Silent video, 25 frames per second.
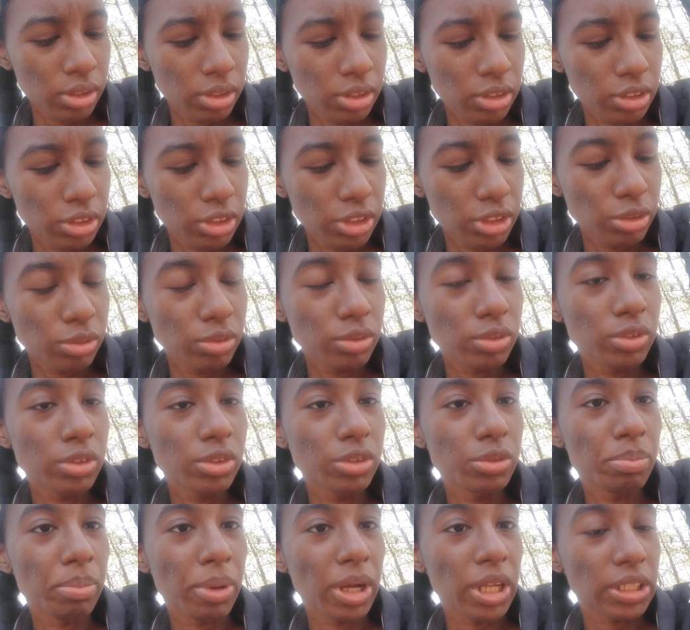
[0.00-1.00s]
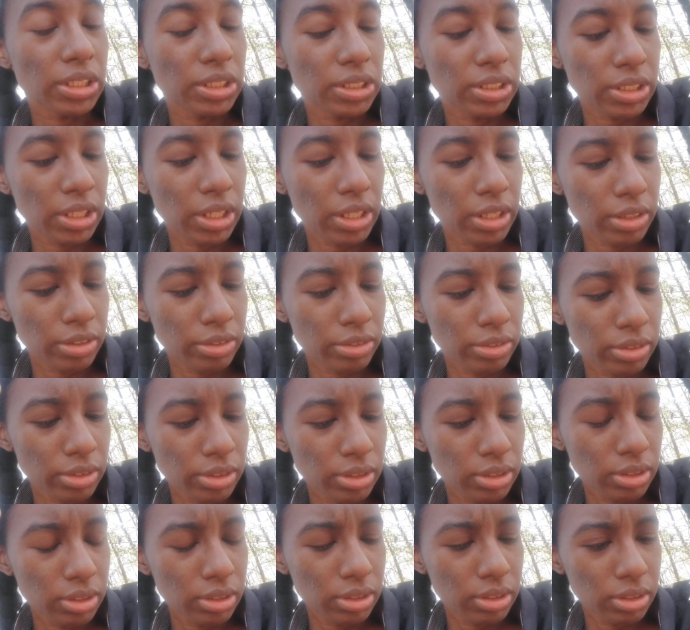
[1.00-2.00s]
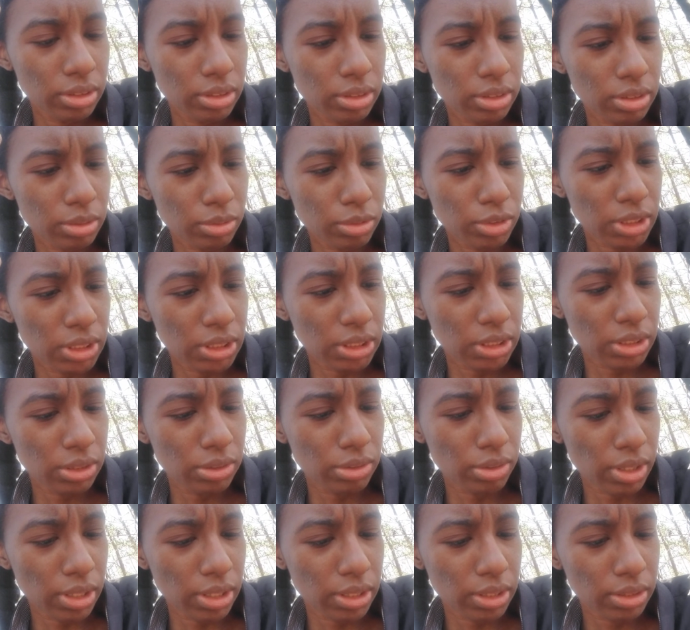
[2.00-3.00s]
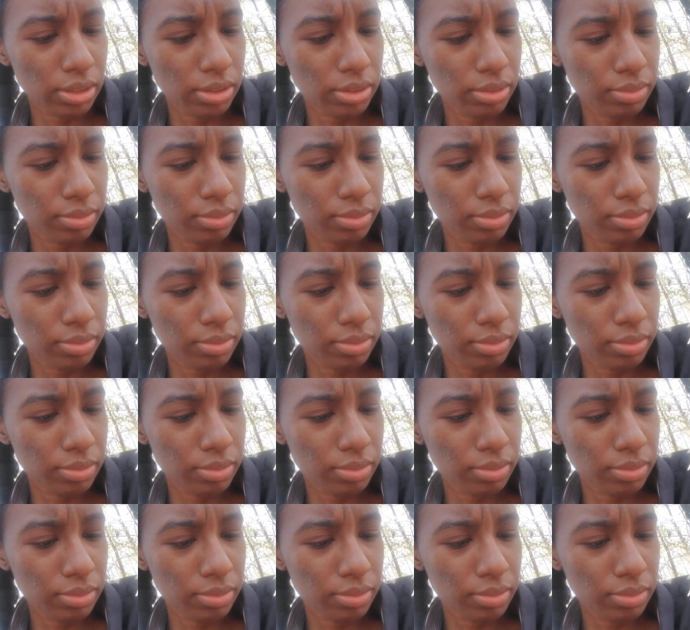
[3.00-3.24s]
She would do Miley Cyrus. I'm trying to see like.